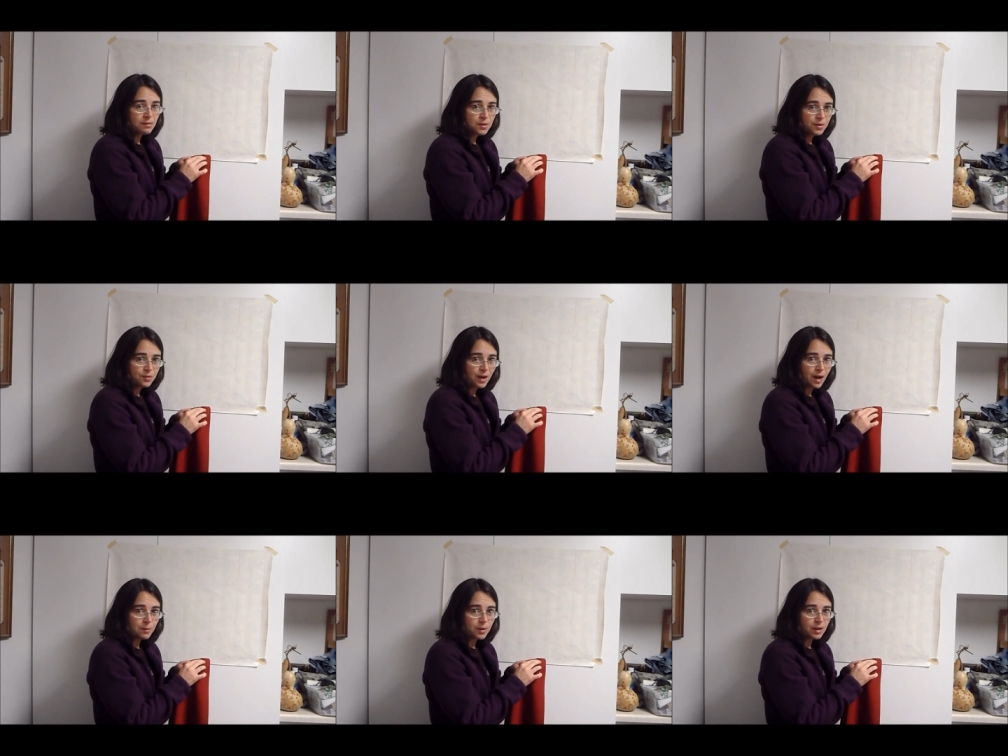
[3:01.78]
of your
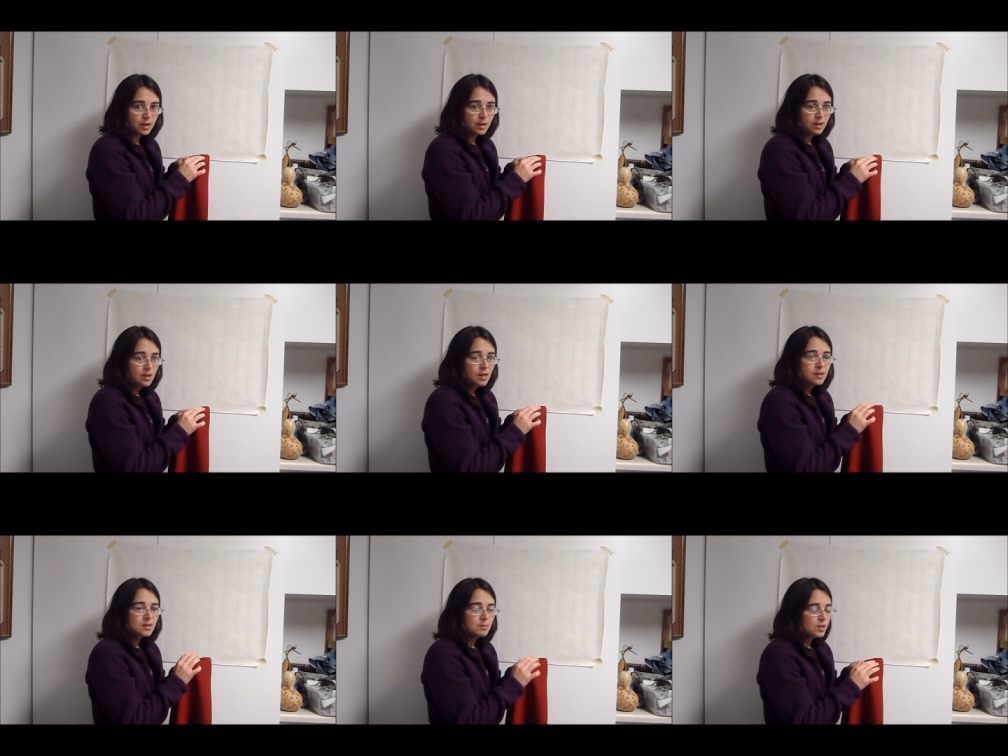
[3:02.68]
fabric
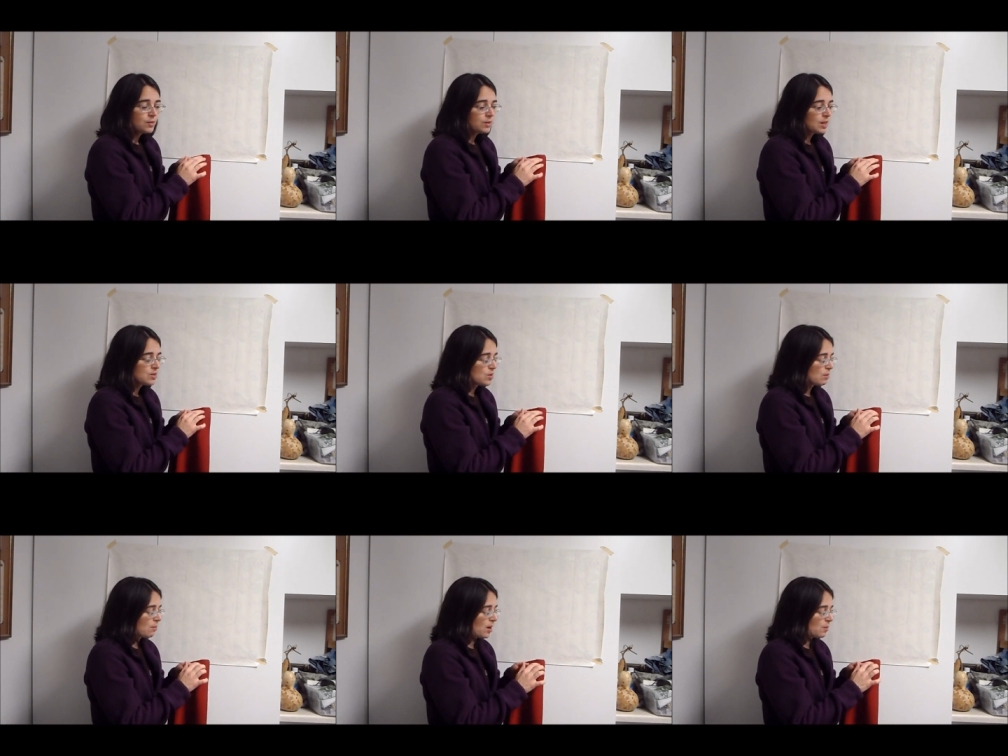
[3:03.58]
some different things you
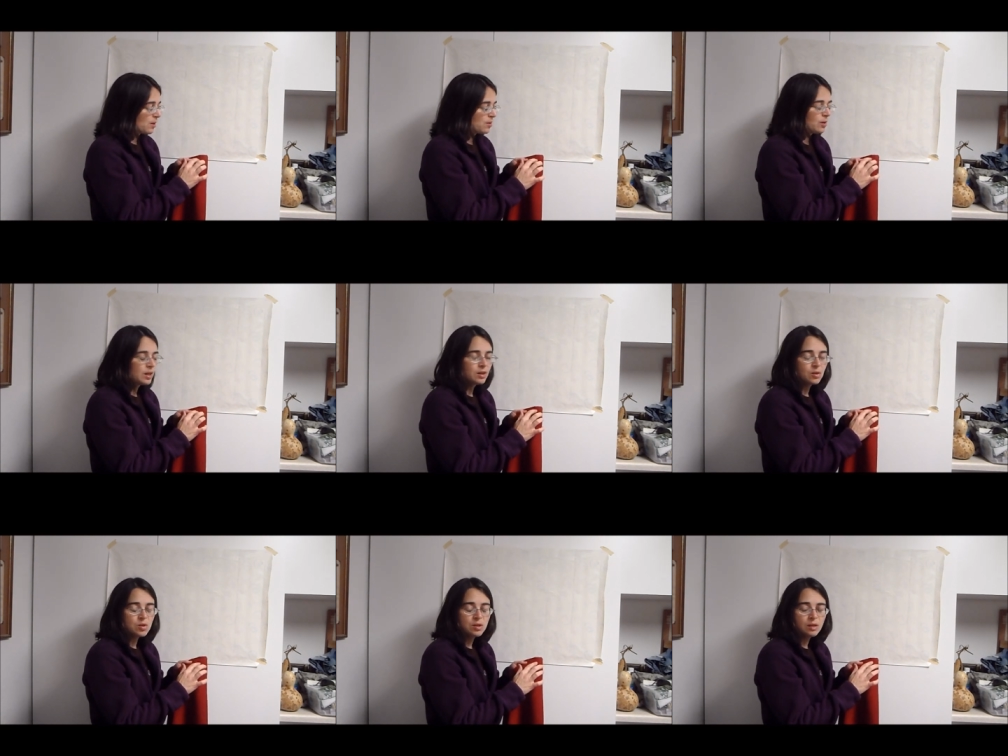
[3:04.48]
can mark with. You can get
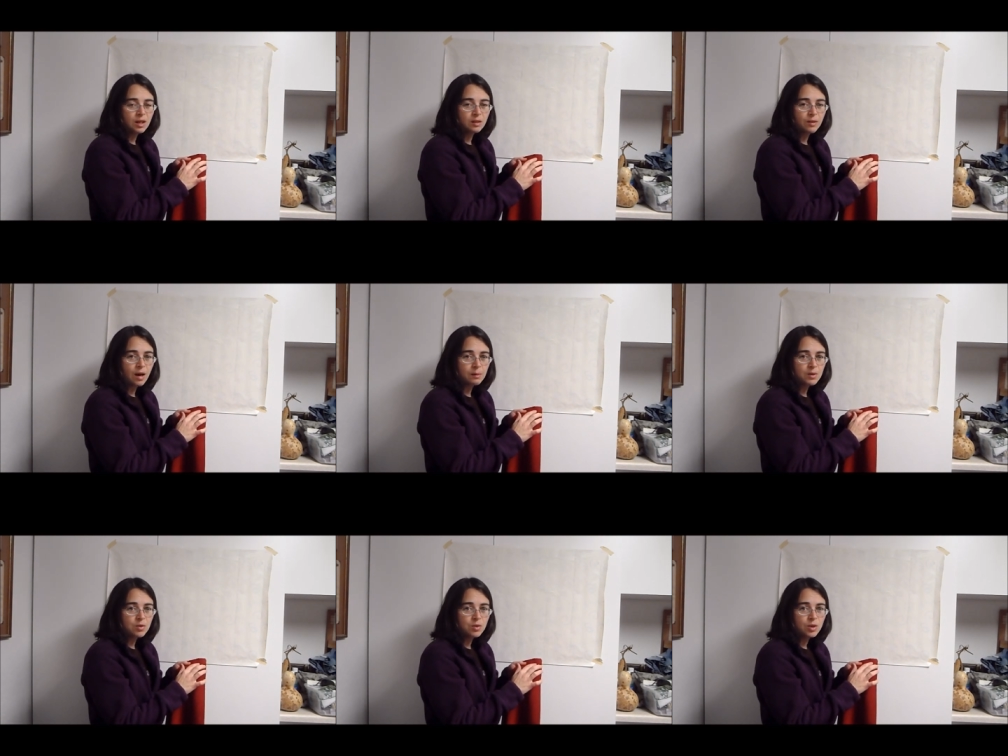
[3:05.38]
those at the fabric
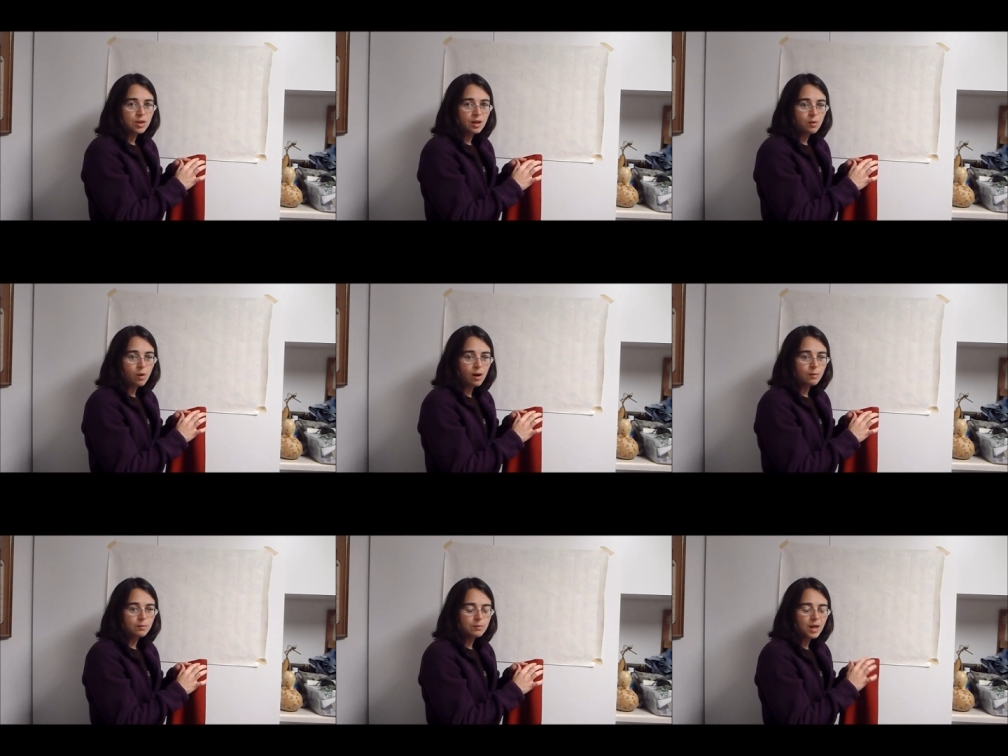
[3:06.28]
store. You can get
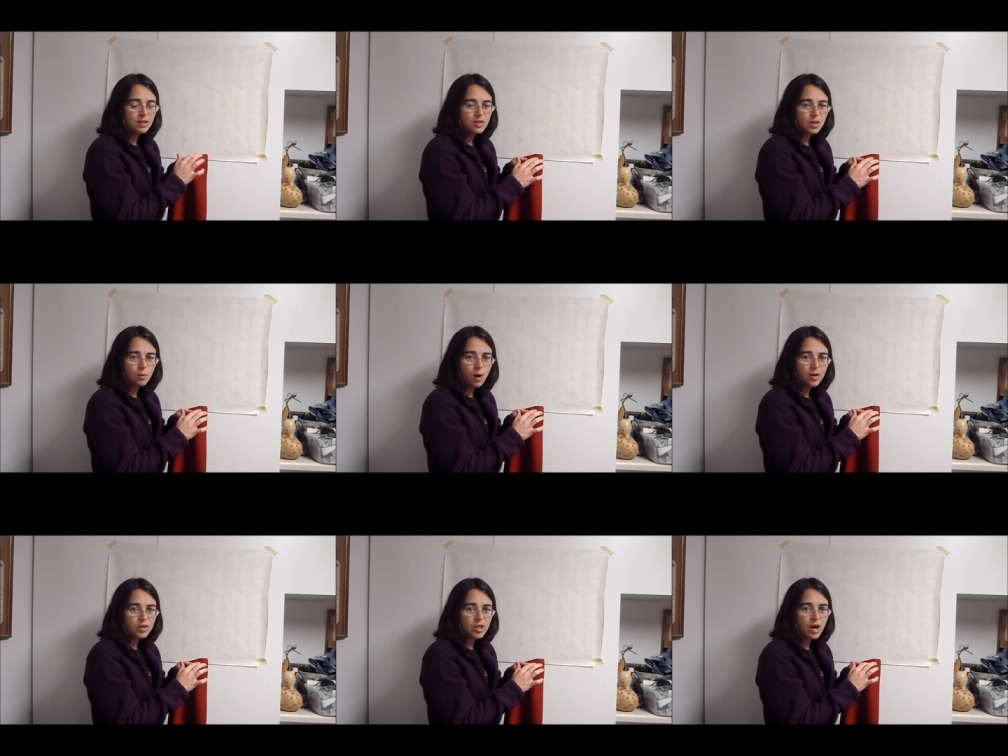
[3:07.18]
um, pens that
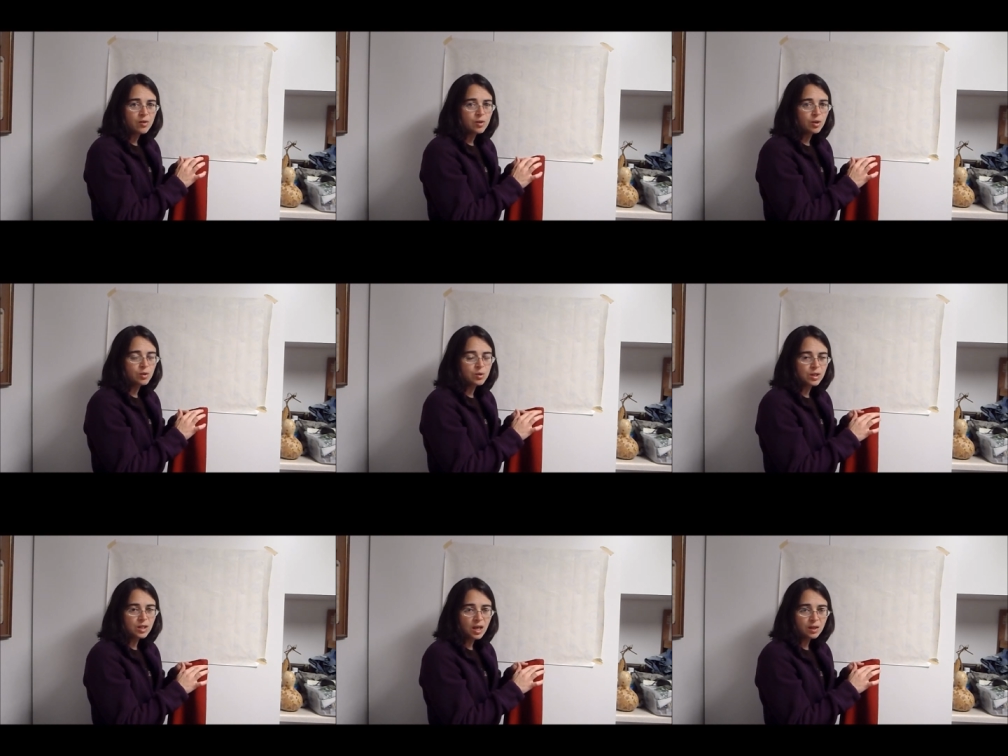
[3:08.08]
wash out. You can use
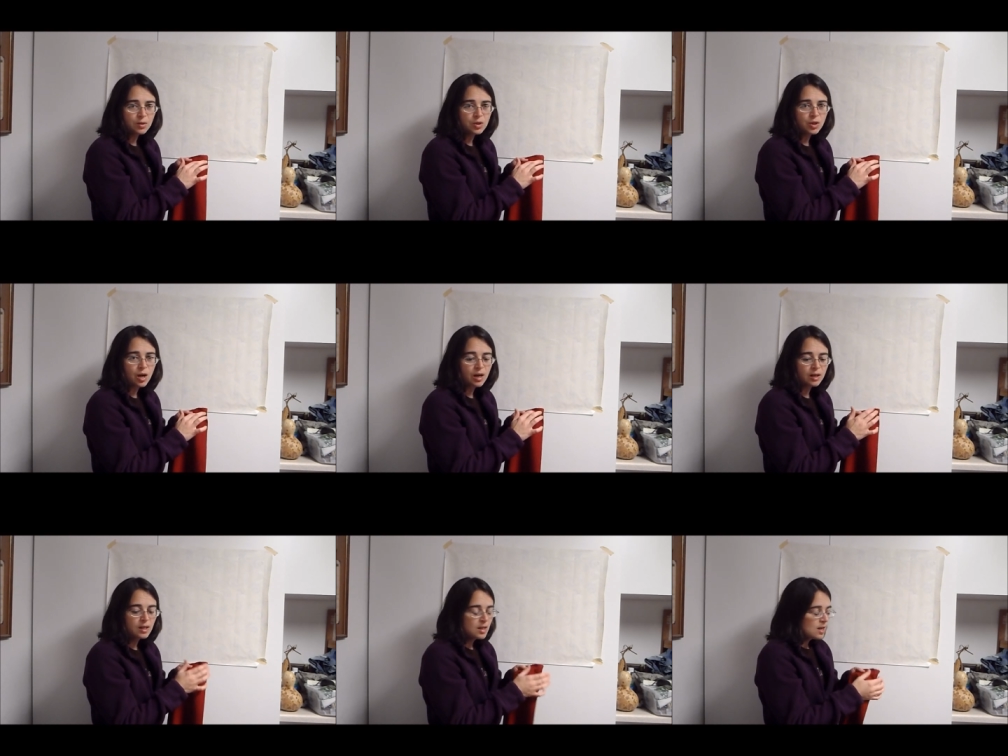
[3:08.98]
the tailor's chalk.
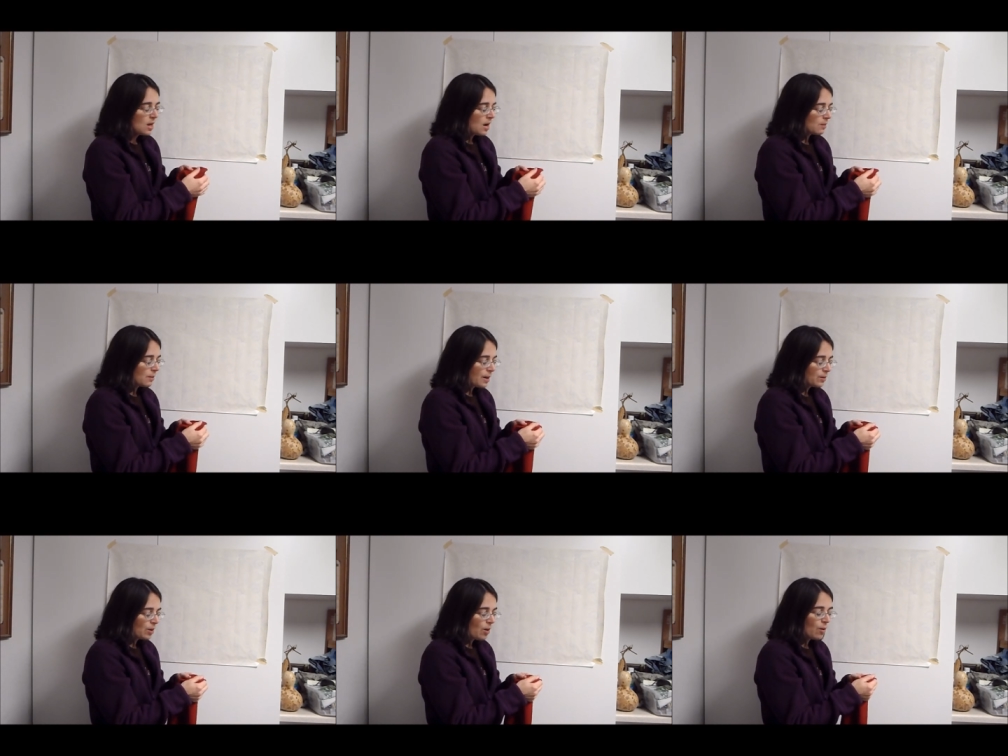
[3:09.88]

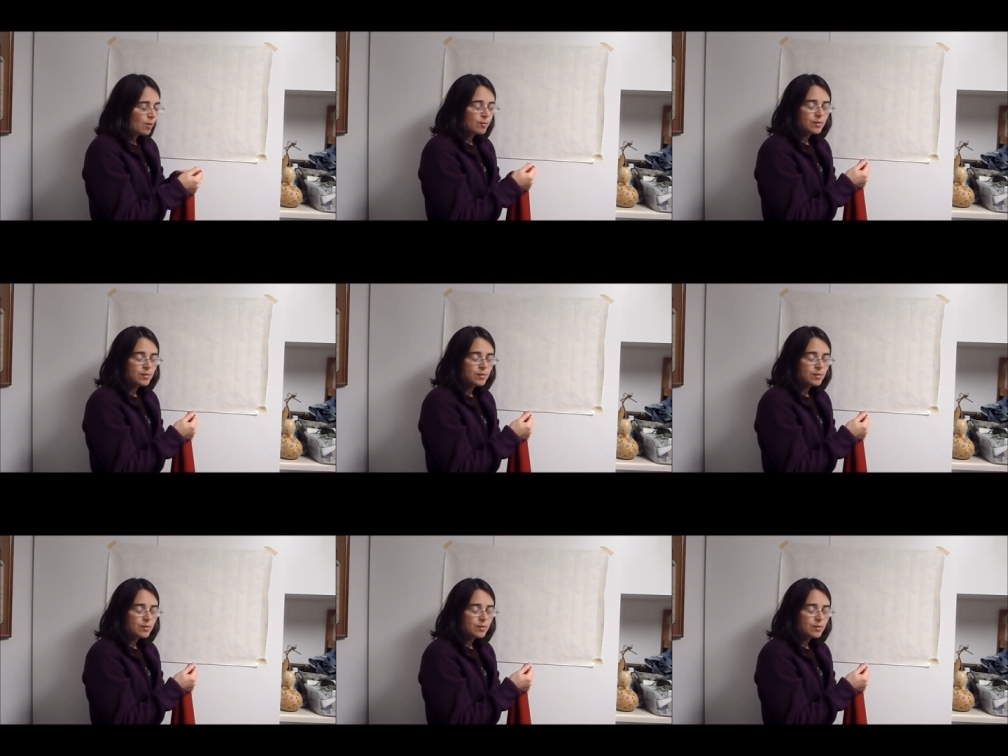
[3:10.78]
Around home,